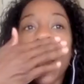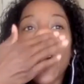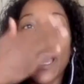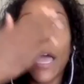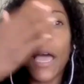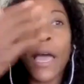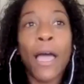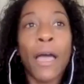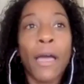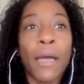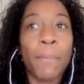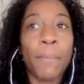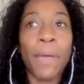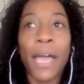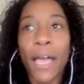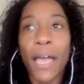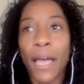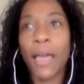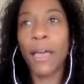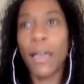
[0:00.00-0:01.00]
Um,
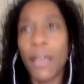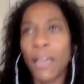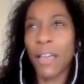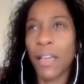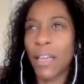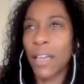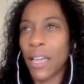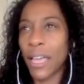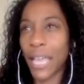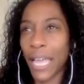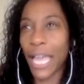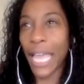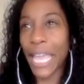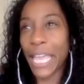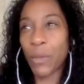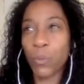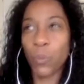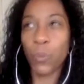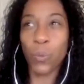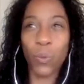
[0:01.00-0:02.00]
it
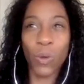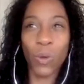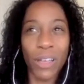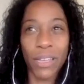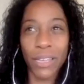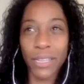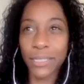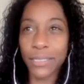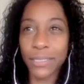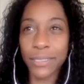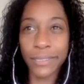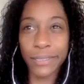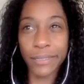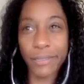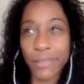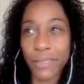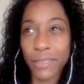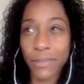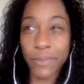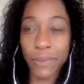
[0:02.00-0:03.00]
was
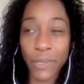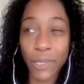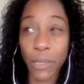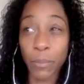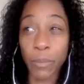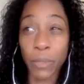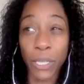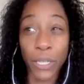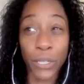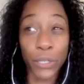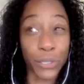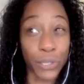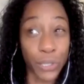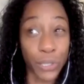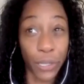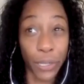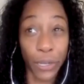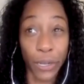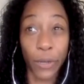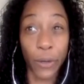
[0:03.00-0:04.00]
some years
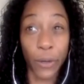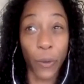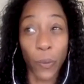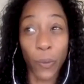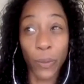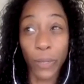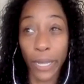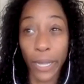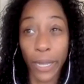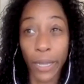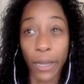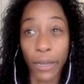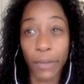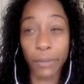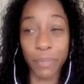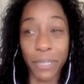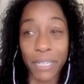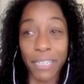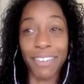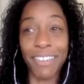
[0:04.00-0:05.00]
ago.
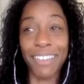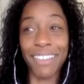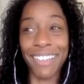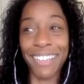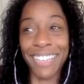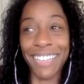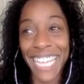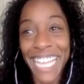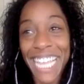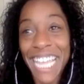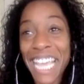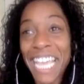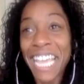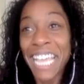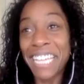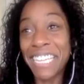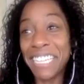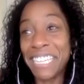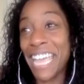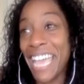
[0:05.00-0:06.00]
Okay.
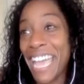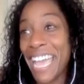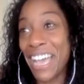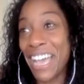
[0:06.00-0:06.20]
Yeah, I don't